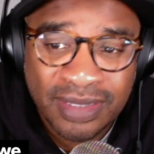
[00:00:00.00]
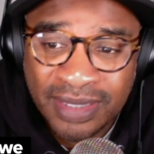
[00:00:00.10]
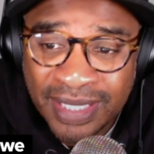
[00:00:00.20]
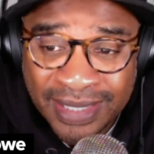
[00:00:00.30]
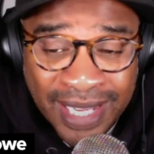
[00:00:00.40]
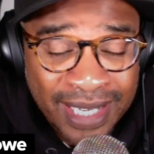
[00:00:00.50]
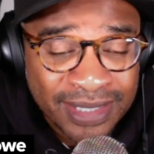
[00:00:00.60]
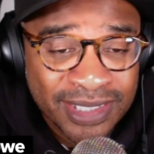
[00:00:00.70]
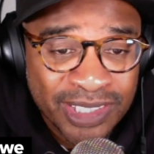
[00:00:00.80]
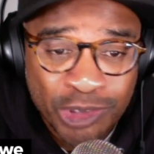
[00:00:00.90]

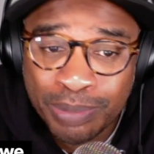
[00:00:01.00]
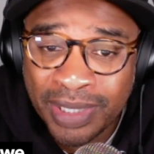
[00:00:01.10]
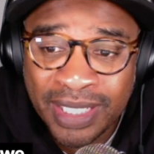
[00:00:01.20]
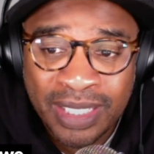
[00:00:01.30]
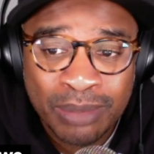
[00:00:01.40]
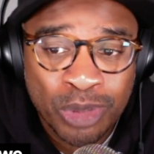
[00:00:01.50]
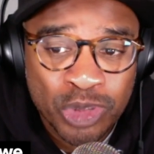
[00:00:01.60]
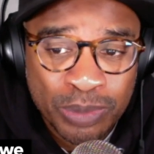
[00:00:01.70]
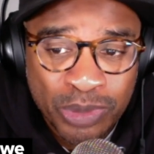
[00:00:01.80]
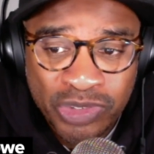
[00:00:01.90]
Iguodala's still playing,
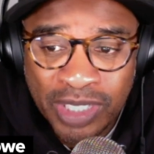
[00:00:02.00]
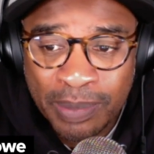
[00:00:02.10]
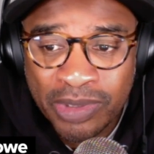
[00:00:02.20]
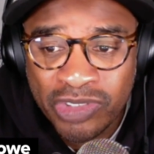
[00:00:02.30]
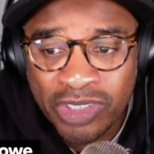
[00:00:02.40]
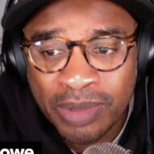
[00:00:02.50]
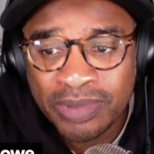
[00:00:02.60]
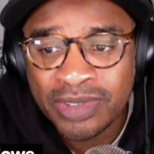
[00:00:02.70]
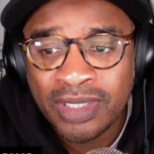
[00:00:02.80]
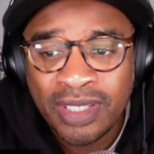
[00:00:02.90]
multiple
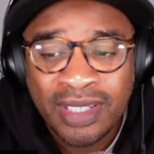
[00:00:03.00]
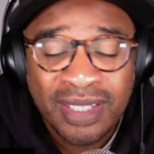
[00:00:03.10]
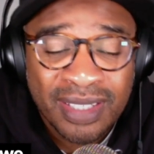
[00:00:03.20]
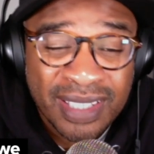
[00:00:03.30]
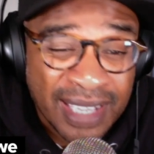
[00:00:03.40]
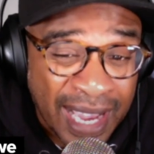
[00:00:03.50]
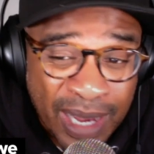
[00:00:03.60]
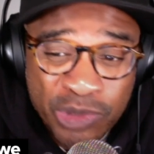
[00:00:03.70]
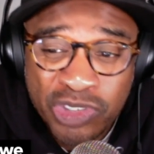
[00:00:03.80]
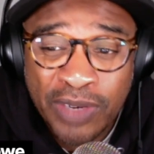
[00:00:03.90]
championships.
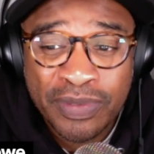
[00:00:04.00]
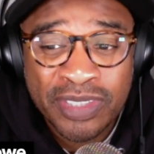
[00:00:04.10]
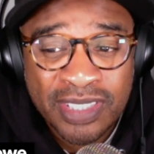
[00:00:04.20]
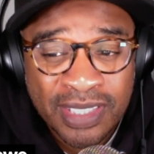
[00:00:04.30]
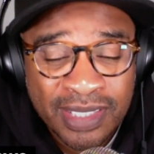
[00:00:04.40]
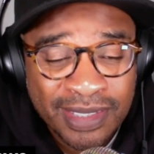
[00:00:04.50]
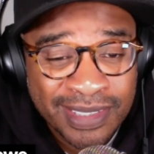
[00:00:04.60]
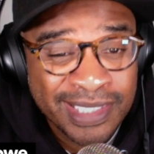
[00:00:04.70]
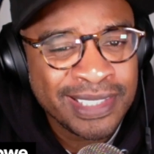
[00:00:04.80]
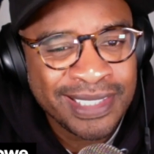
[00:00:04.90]
Al
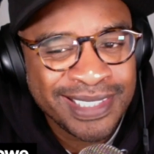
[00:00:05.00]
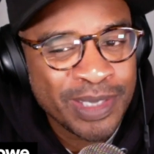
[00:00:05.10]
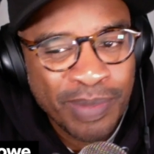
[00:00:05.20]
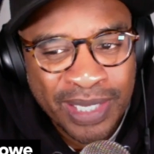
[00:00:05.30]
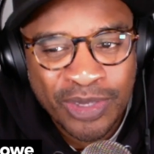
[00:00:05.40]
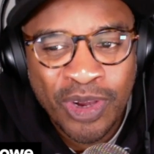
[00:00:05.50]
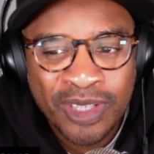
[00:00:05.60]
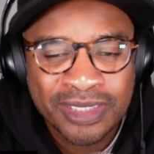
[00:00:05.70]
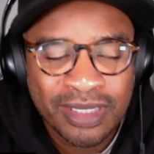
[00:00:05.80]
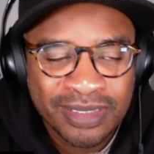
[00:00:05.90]
Jefferson didn't make the
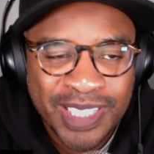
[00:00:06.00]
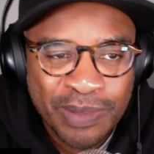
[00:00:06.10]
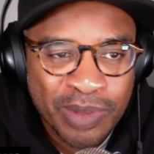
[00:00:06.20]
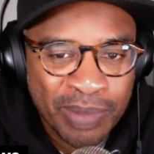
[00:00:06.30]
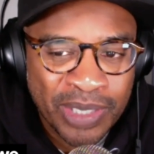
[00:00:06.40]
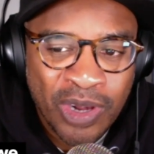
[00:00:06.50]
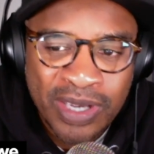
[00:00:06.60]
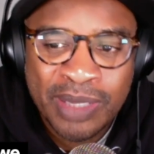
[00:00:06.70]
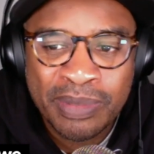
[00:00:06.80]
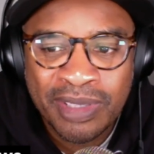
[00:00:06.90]
All-Star team, but made
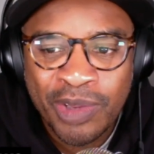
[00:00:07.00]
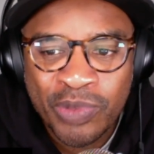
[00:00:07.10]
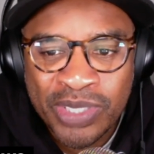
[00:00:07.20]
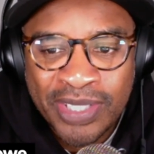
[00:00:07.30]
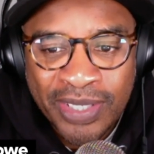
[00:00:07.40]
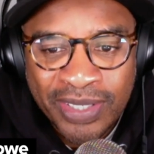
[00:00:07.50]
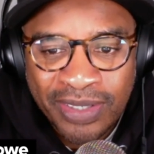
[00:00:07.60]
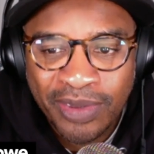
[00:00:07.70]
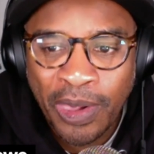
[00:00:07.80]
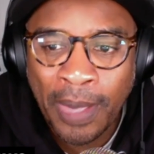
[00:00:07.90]
All-NBA 1 year.
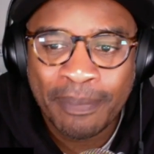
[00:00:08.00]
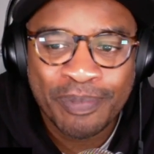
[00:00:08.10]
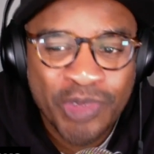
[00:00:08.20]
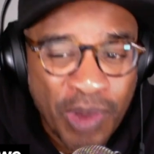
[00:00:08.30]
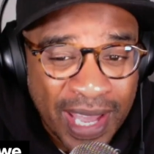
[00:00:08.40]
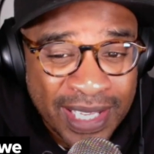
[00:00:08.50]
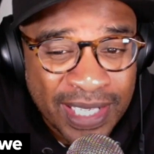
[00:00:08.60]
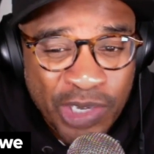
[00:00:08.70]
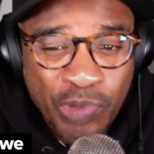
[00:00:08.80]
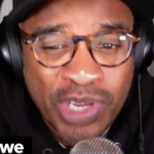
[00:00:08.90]
So
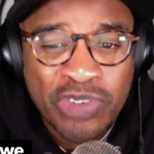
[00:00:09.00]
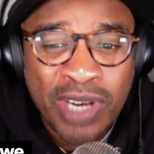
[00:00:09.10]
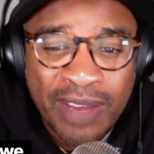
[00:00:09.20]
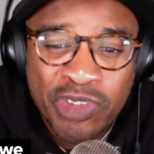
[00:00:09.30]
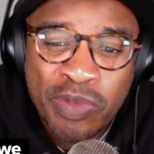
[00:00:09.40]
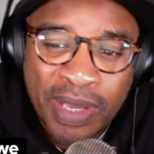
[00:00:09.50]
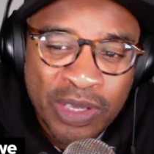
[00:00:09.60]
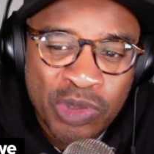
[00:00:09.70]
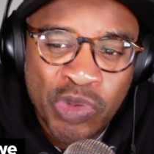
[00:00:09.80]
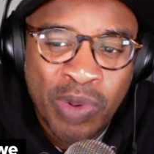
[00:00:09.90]
in a redraft, you may
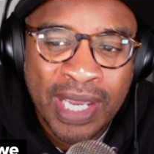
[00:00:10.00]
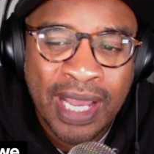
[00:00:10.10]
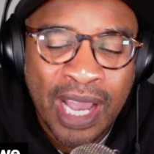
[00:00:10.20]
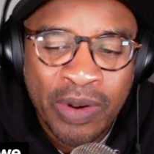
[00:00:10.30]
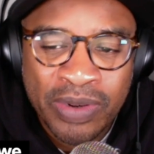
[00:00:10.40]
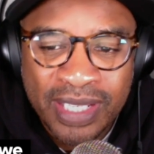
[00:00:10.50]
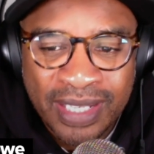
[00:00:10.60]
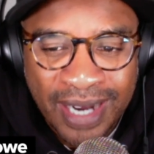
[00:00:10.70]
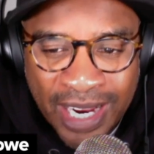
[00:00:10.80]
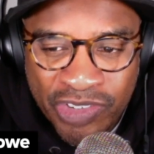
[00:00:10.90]
go Dwight Howard
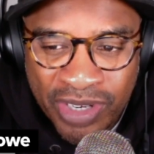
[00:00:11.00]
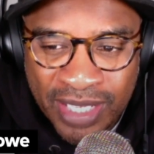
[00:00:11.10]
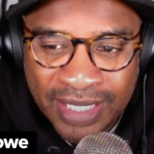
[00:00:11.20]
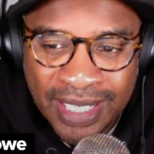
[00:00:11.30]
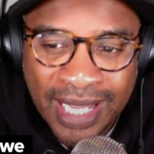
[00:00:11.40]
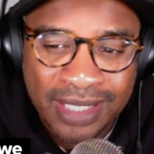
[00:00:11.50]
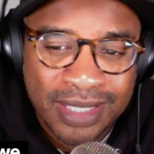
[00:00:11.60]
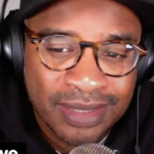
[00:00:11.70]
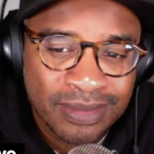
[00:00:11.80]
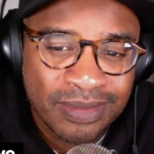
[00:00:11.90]
and Andre
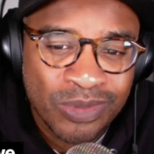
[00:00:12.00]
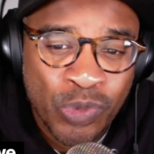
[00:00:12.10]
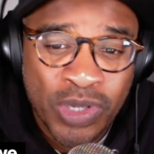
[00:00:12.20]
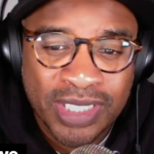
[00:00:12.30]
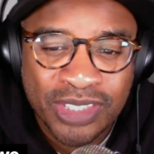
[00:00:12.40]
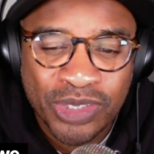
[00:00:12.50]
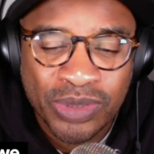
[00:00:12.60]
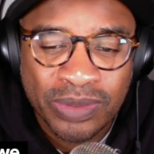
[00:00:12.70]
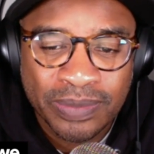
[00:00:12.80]
Iguodala, 1 and 2.